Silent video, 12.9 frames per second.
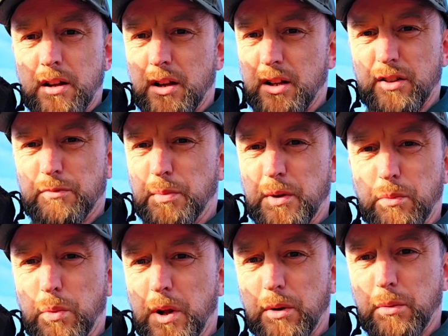and it's
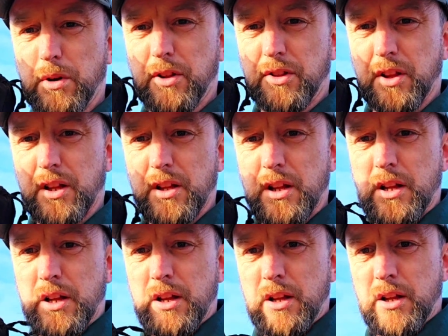been well worth it.
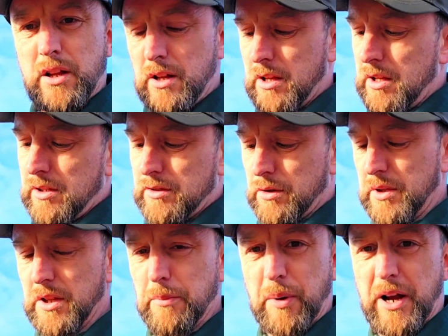So
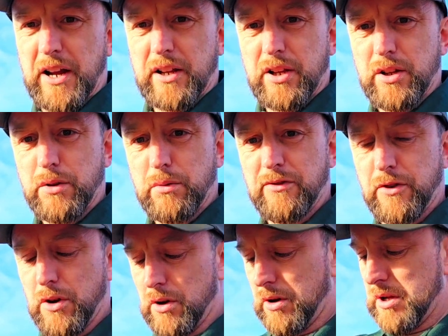in the bag, we've
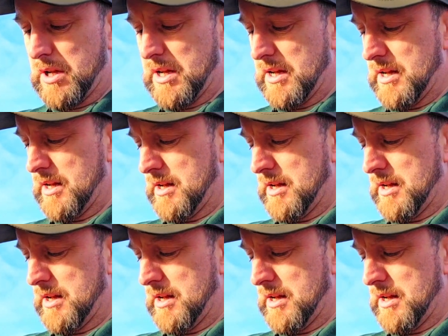got